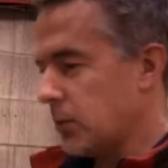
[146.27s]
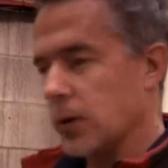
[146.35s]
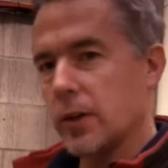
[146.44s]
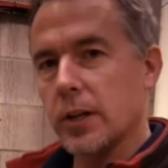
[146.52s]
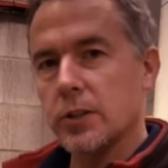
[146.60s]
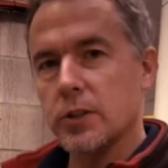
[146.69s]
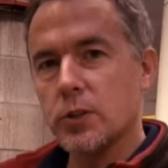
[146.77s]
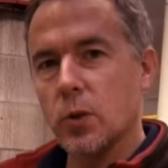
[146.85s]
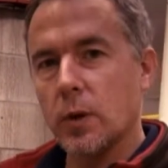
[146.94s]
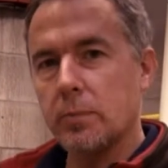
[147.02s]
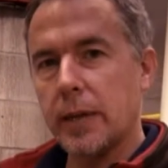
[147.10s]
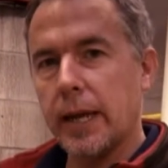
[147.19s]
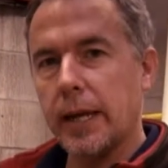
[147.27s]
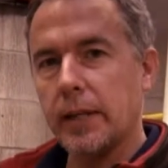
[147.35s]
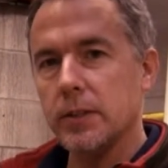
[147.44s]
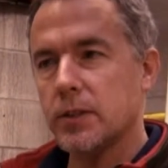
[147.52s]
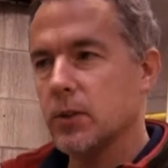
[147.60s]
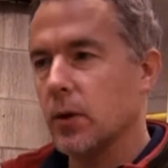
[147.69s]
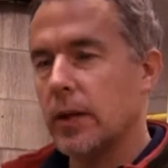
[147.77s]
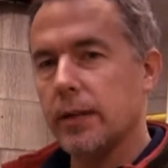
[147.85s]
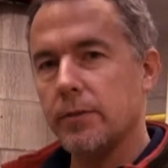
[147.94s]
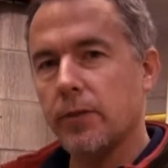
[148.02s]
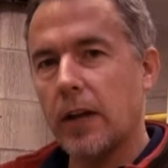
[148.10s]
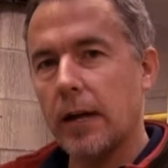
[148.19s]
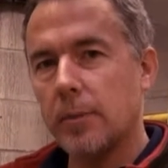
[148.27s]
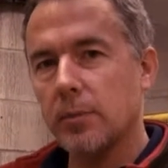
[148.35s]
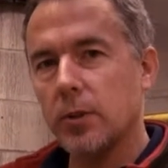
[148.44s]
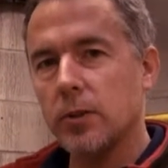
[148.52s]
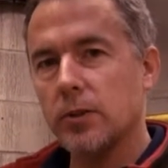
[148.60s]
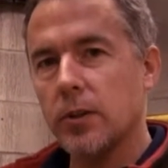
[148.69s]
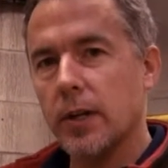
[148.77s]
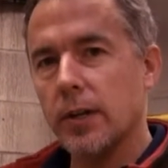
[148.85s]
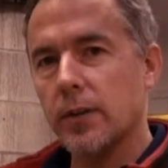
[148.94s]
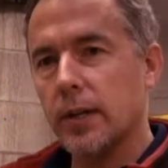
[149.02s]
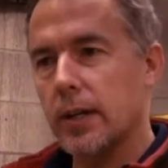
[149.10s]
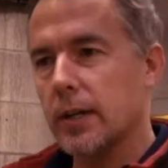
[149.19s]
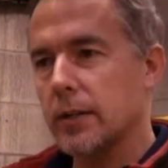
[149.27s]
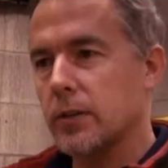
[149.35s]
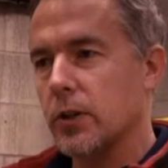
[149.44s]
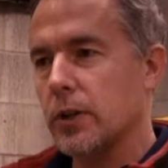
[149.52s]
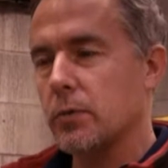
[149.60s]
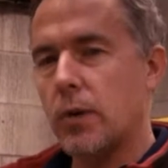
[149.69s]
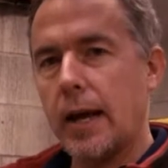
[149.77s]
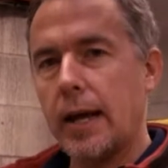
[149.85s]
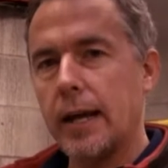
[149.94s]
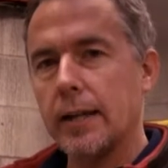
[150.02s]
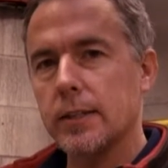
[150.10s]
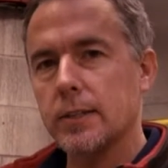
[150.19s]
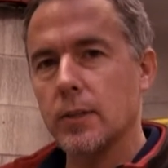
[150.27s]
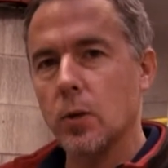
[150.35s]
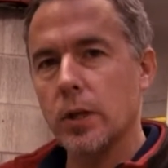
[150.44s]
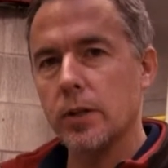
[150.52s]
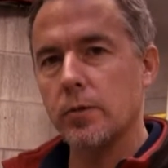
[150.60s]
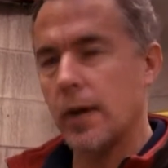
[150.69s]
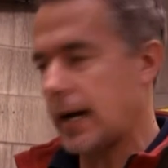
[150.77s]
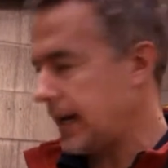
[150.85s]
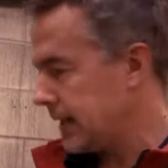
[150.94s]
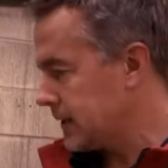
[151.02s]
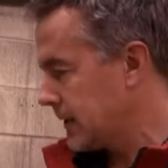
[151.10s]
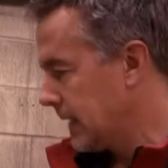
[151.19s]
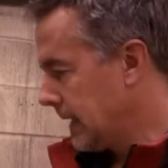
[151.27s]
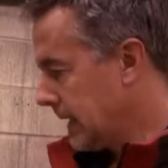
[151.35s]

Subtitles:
important not to store paints or any flammables or anything, dirty rags, oily rags.